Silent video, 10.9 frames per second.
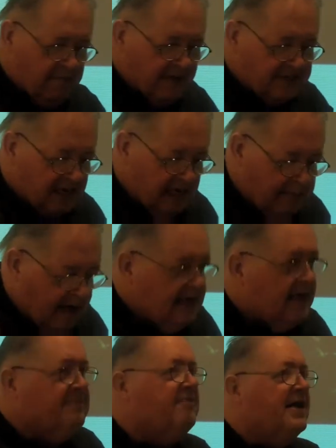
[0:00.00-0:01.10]
basically by
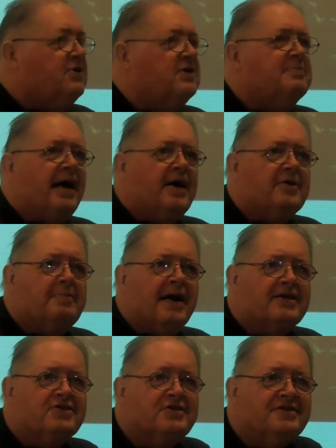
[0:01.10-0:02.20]
lying flat on the back, on their
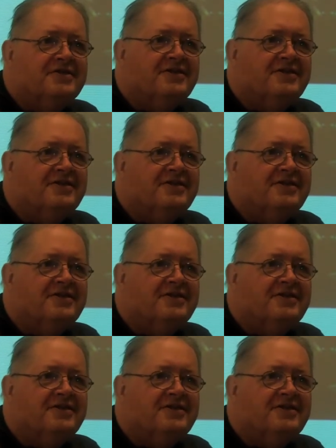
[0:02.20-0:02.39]
backs,